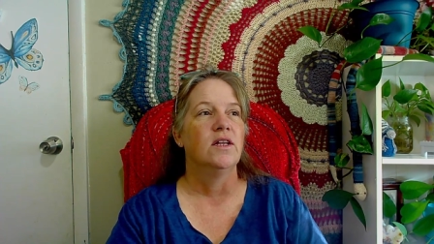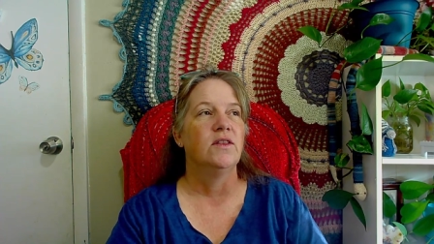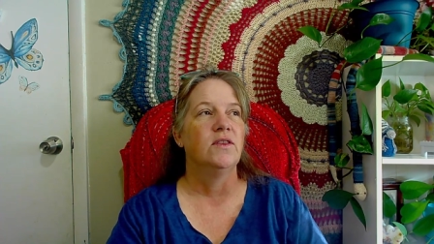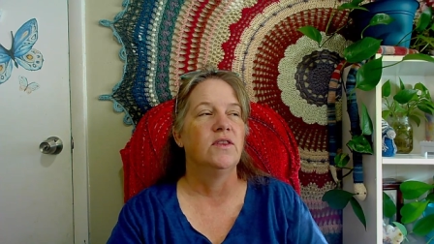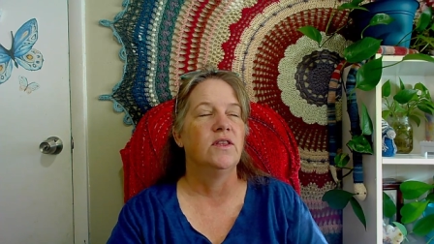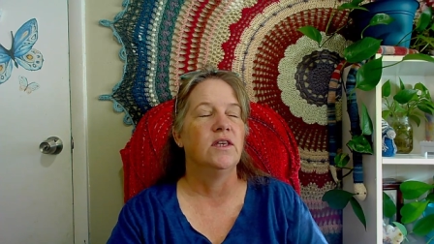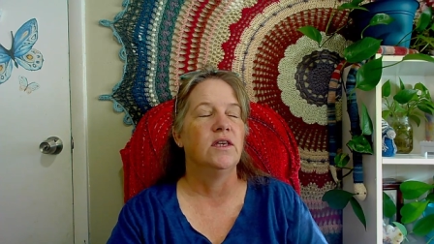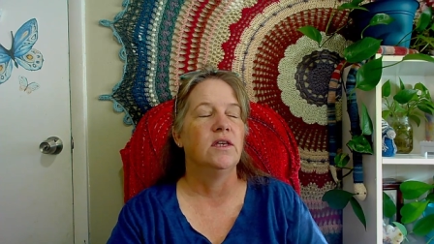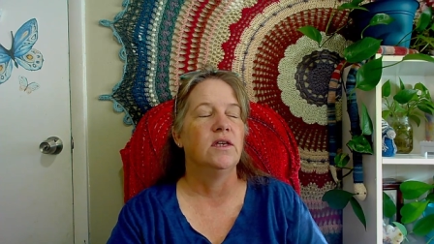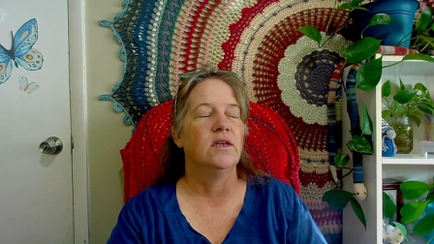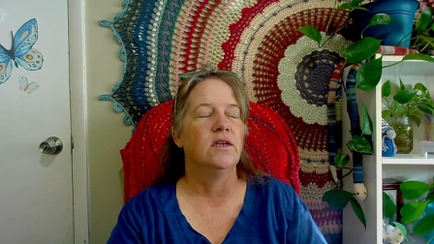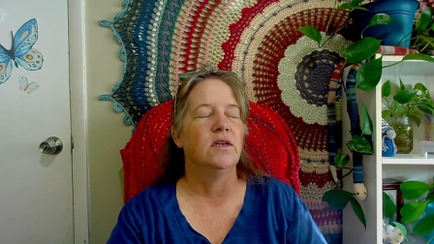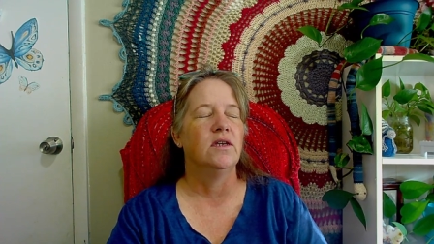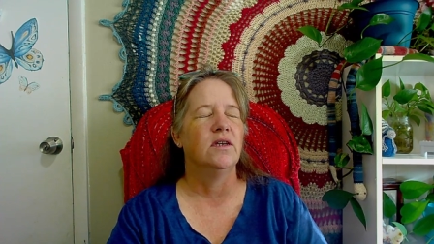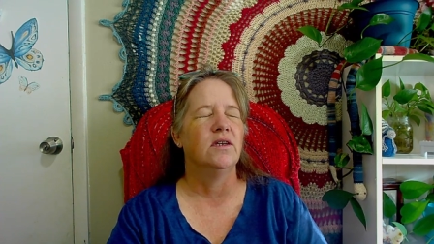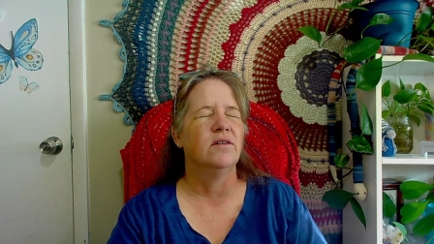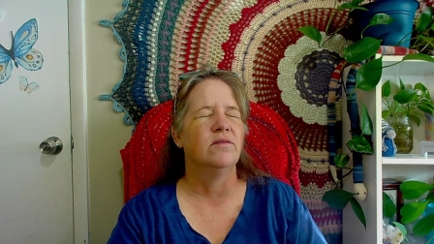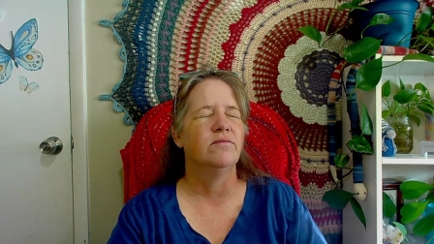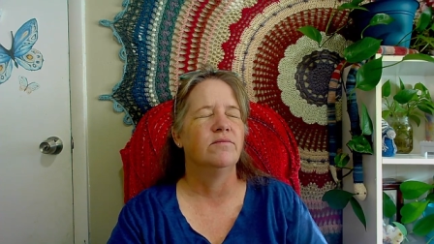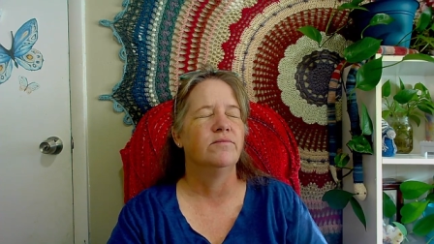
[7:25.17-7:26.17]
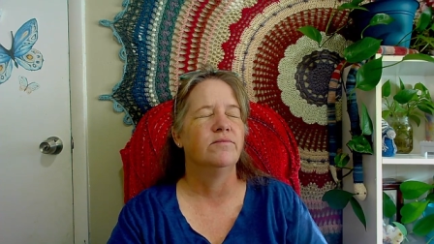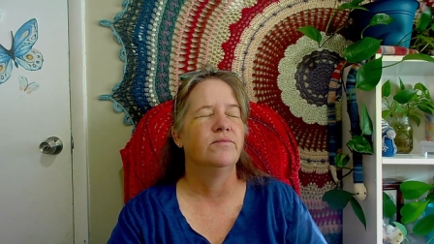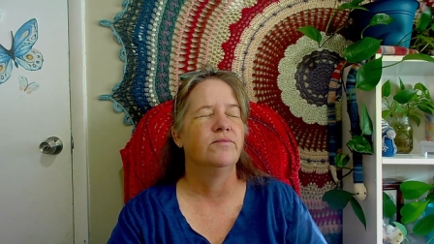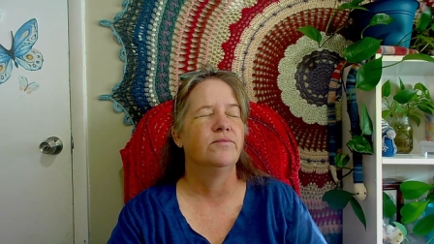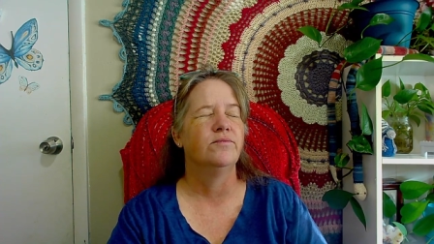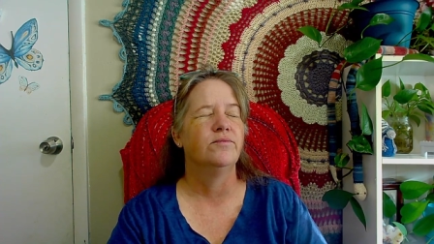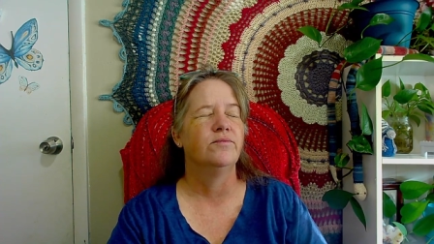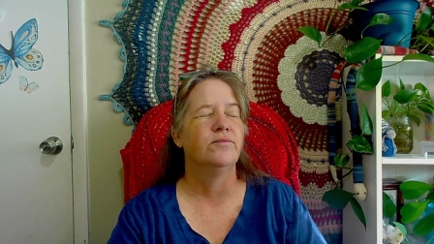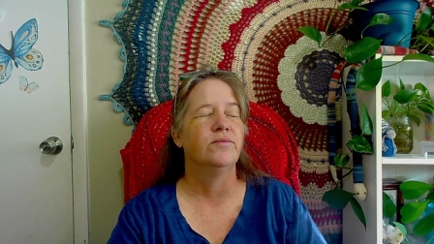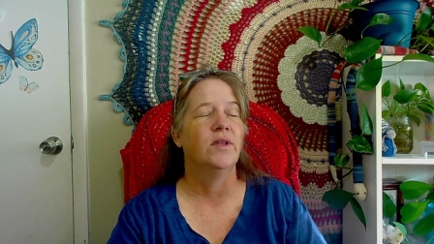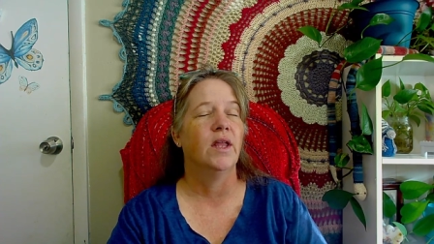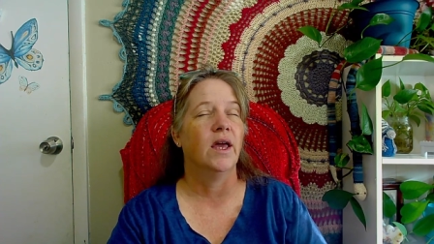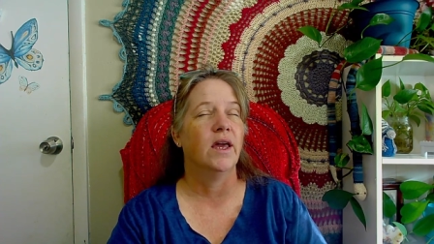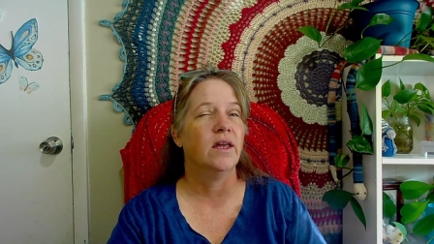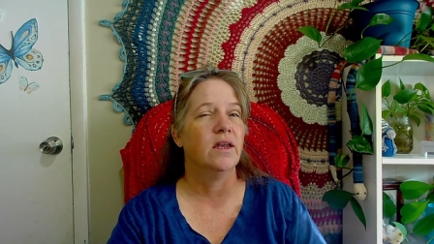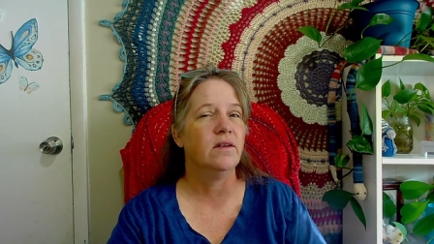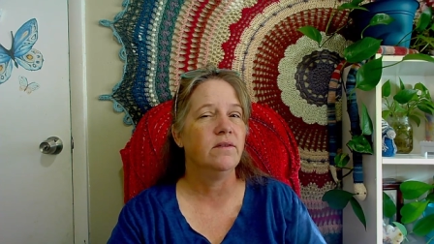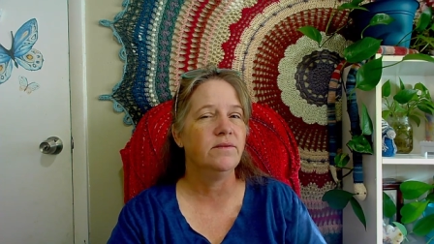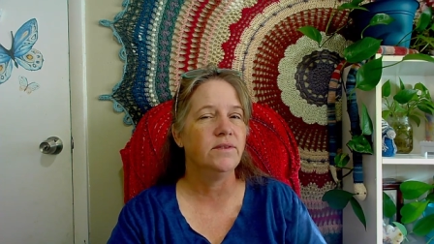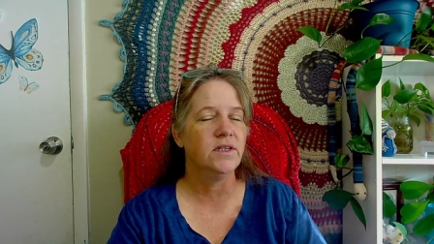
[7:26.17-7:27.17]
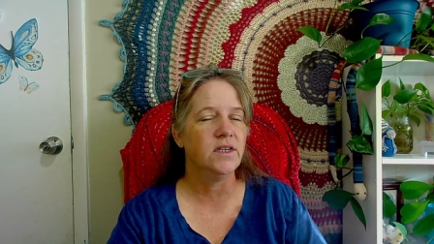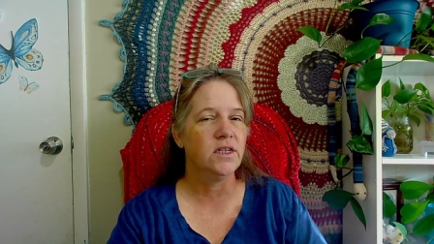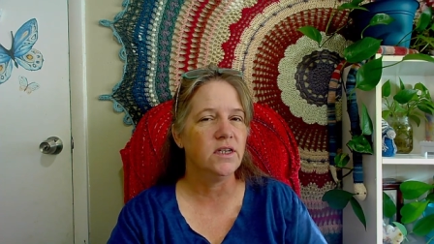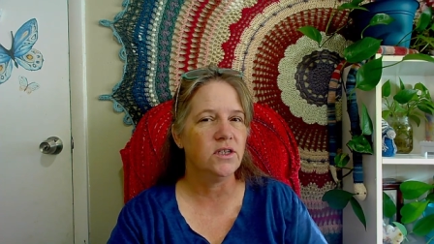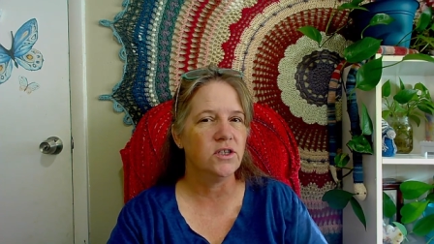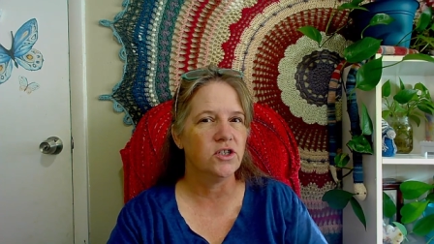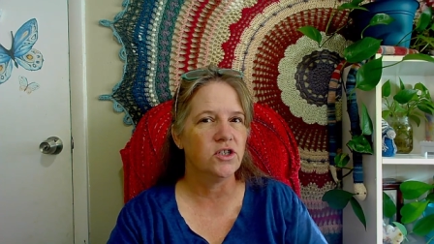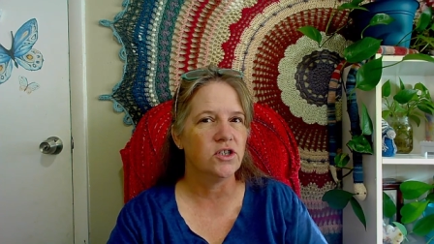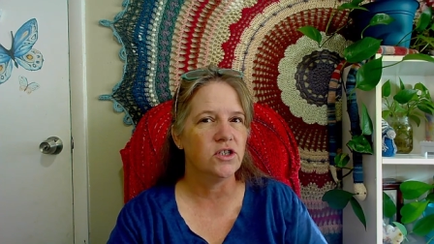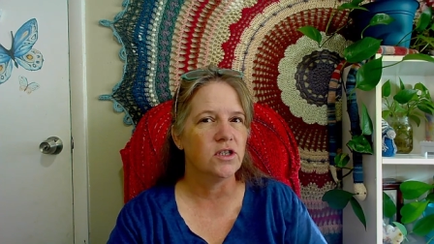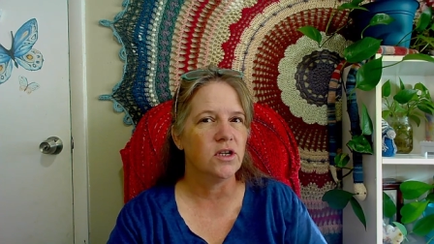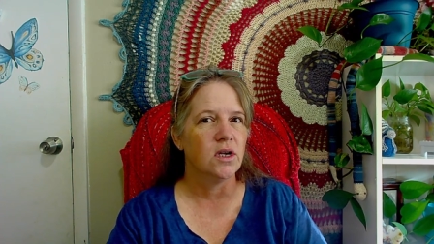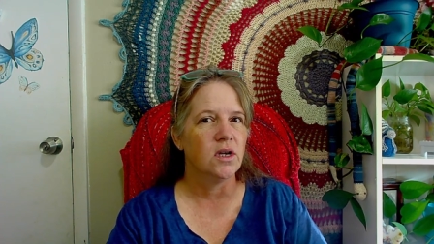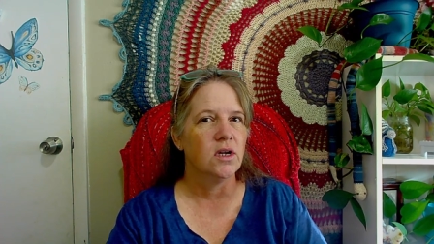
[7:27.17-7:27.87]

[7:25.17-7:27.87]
the negative stitch,